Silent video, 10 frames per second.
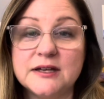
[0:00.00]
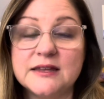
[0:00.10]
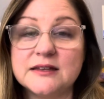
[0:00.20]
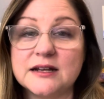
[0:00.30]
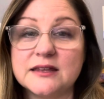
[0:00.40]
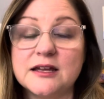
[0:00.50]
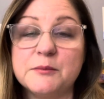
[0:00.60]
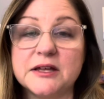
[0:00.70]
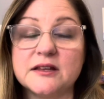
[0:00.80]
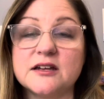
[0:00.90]
And then I think
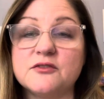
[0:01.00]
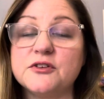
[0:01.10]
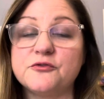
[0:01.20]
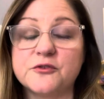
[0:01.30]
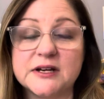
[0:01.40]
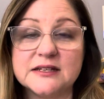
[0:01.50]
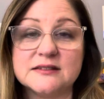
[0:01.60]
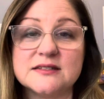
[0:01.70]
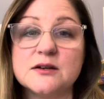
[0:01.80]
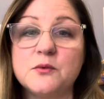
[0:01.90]
about like the
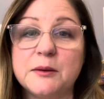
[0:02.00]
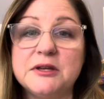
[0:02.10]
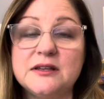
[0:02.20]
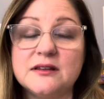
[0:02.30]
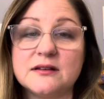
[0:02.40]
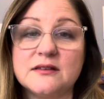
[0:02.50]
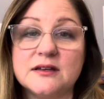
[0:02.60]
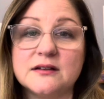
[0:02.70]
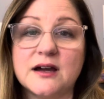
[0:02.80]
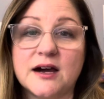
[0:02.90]
friends, the women
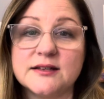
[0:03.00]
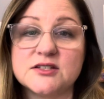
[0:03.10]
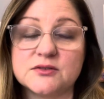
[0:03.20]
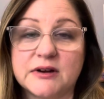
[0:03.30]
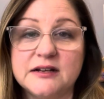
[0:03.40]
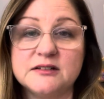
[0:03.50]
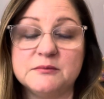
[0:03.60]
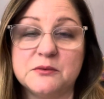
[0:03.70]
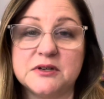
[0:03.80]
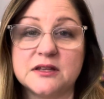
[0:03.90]
that God has surrounded
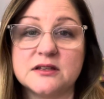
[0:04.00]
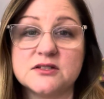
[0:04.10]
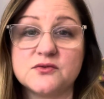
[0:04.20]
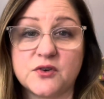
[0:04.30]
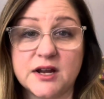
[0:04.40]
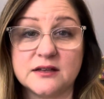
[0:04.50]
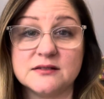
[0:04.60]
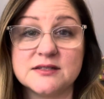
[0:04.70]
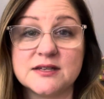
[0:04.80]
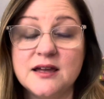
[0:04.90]
me with as
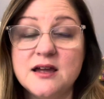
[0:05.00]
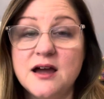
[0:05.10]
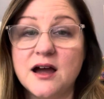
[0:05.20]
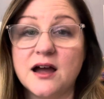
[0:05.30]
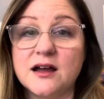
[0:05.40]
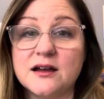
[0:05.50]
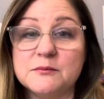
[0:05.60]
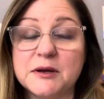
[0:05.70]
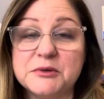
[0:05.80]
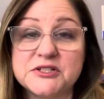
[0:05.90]
friends,
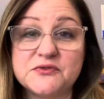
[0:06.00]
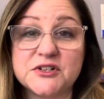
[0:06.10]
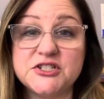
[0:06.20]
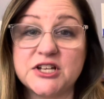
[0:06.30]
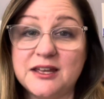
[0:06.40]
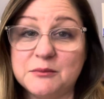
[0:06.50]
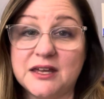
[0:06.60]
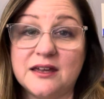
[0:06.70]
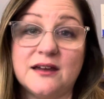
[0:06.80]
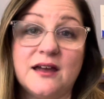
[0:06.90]
my best friend
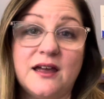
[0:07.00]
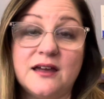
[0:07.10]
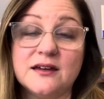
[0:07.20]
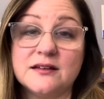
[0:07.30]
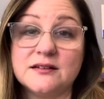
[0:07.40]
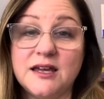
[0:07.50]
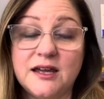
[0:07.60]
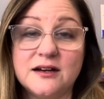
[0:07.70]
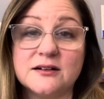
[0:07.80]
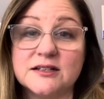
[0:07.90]
Jamie and
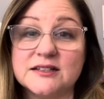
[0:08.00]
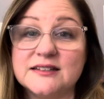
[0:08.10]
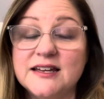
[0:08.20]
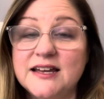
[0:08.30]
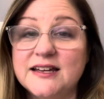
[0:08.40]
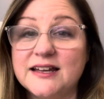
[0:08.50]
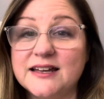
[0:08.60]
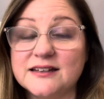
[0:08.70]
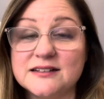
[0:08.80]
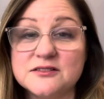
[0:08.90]
Karen
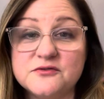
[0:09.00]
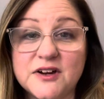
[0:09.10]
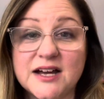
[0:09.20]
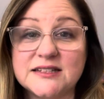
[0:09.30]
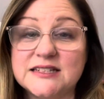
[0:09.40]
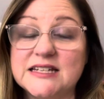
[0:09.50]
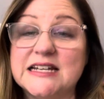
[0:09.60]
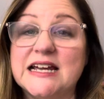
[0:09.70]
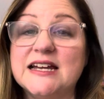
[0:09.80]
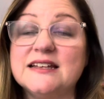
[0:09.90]
and
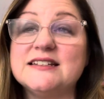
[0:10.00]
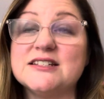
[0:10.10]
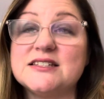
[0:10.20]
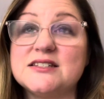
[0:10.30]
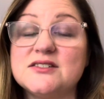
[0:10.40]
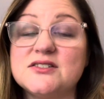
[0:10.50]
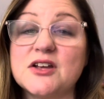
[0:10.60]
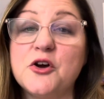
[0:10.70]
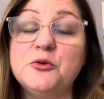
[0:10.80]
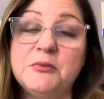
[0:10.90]
Fati, and just
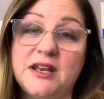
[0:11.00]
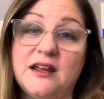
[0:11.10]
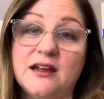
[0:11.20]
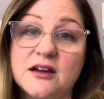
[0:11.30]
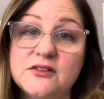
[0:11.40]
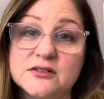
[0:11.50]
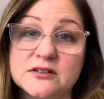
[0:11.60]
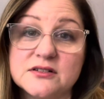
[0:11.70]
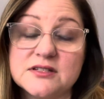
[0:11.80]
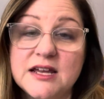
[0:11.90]
so many
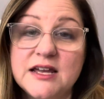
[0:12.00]
others